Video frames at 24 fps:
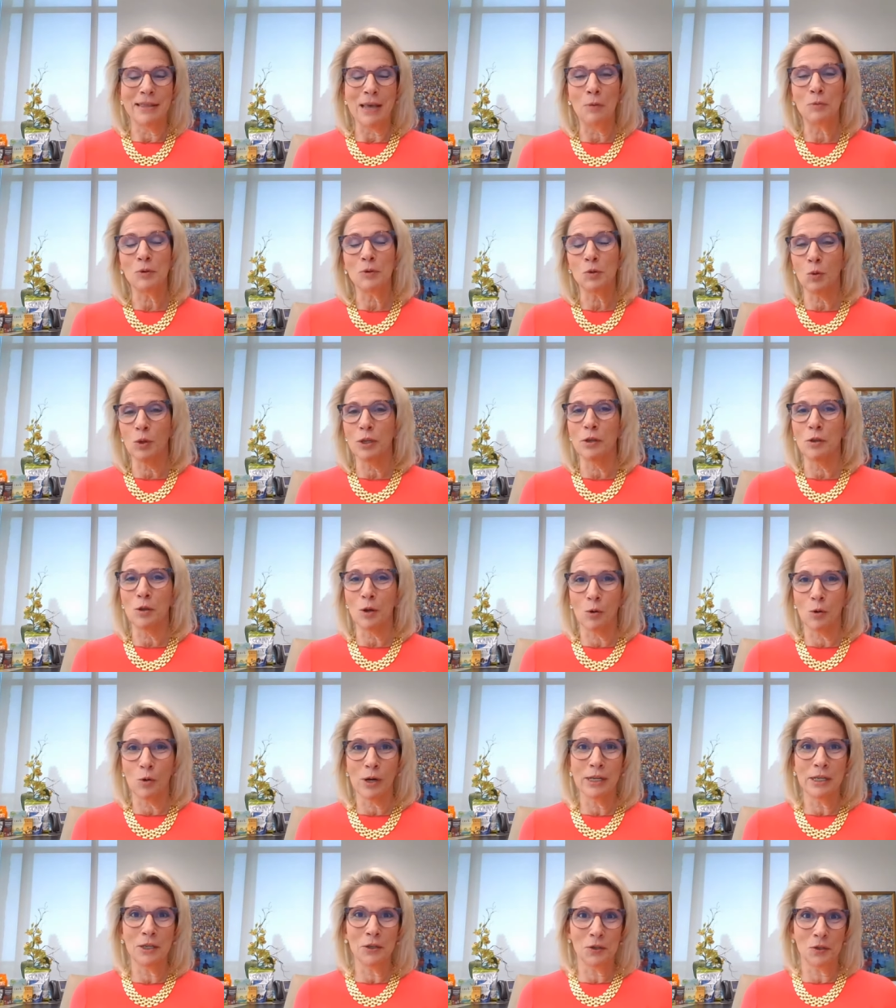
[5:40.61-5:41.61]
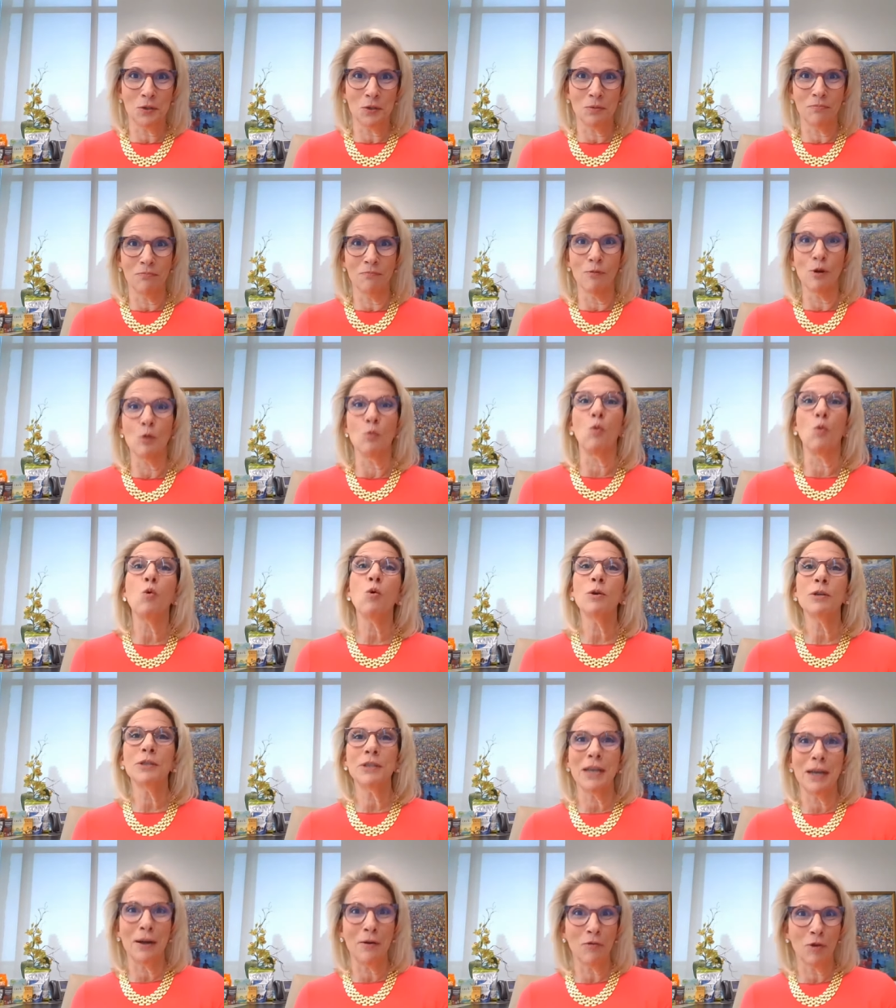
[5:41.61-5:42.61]
And that was one of the greatest
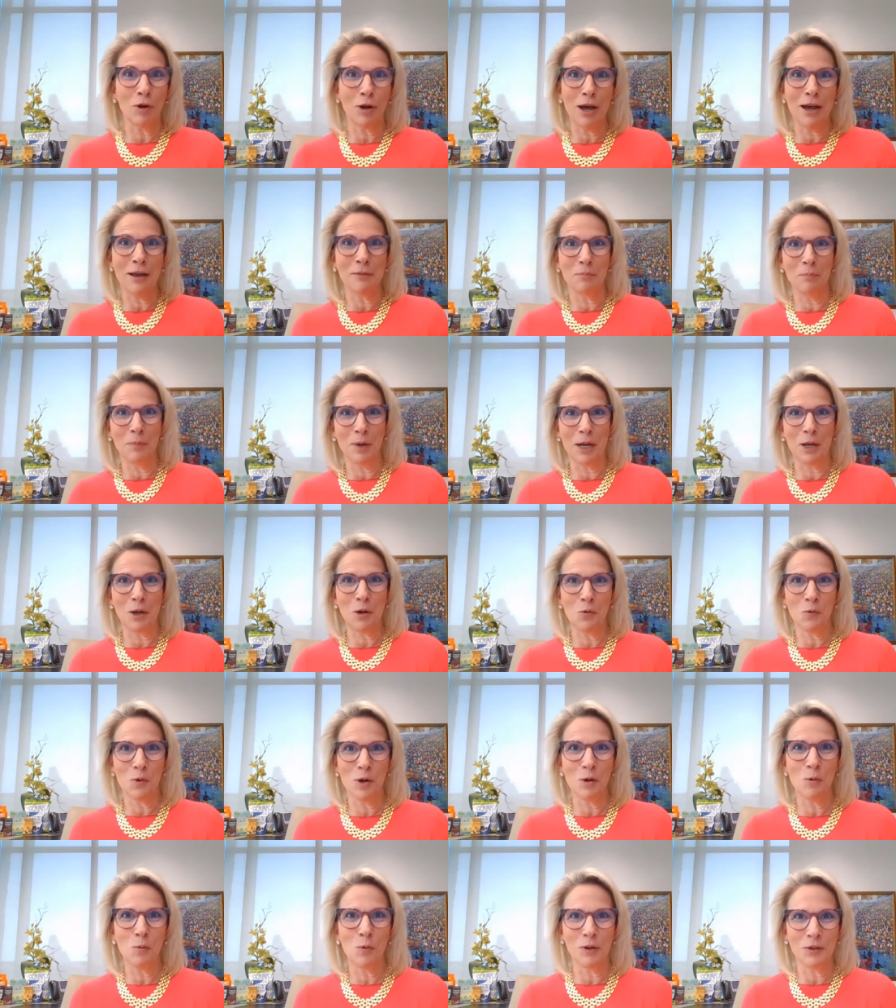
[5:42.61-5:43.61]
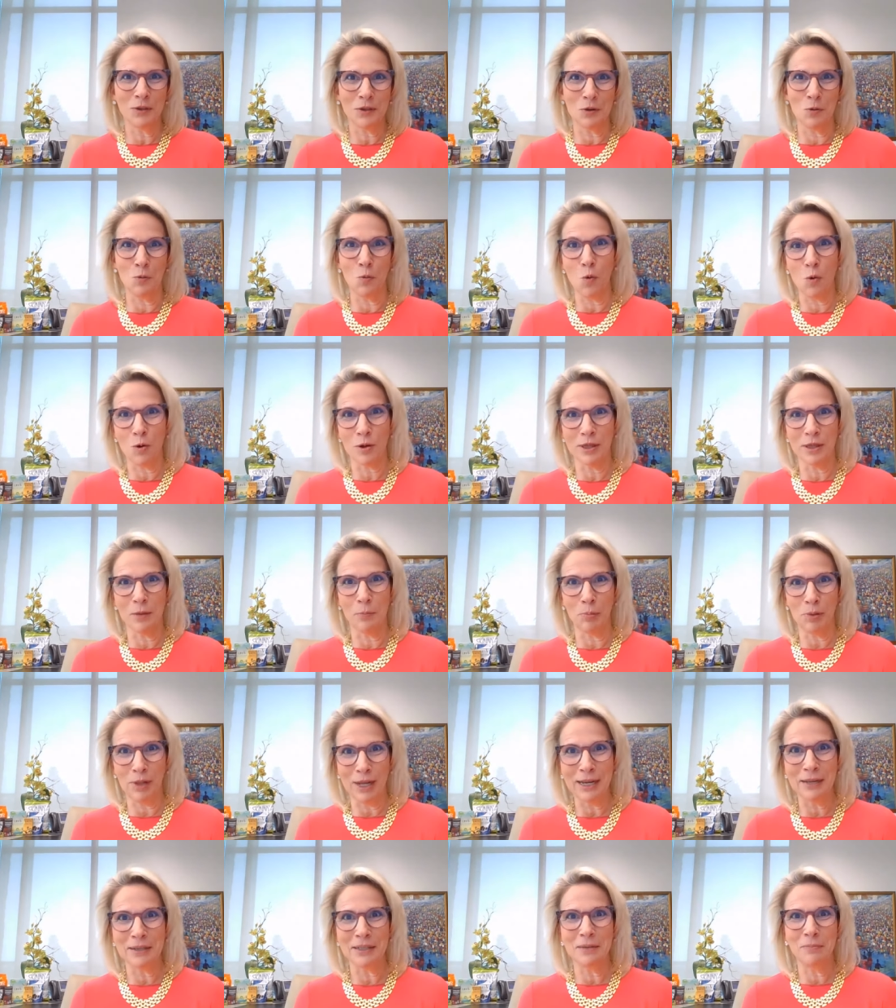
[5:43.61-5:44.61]
rewards I ever got in my career was an award the
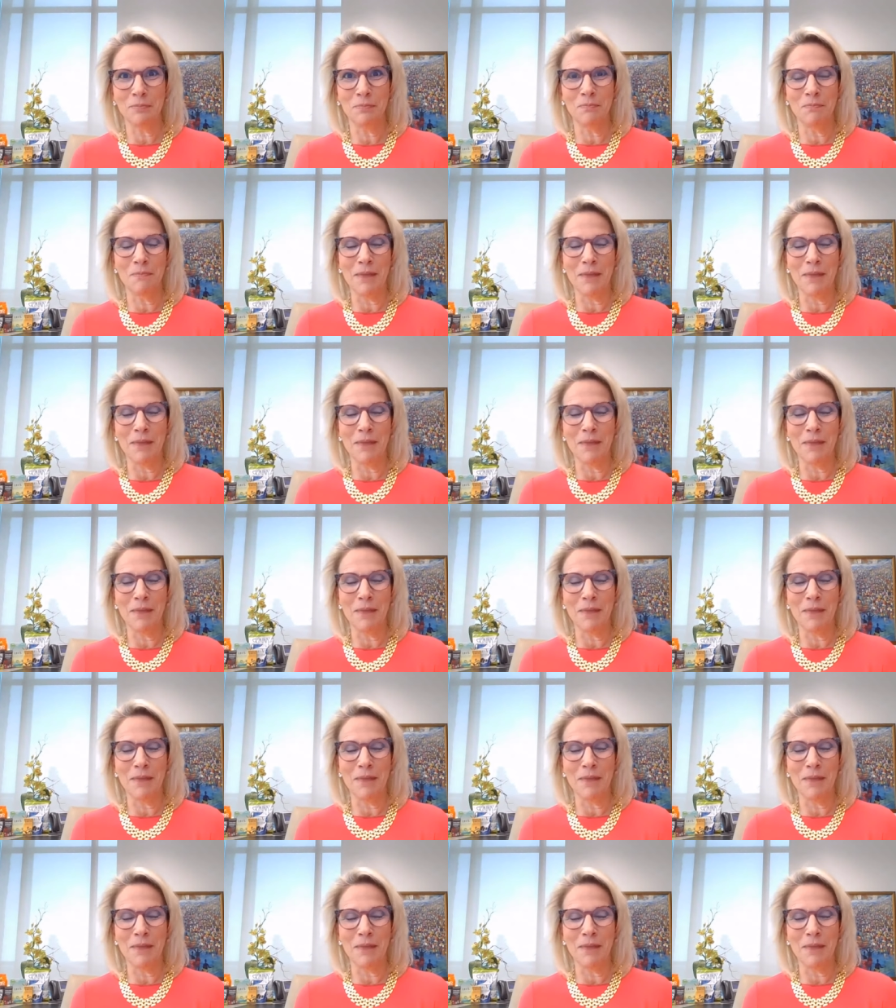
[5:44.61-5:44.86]
plant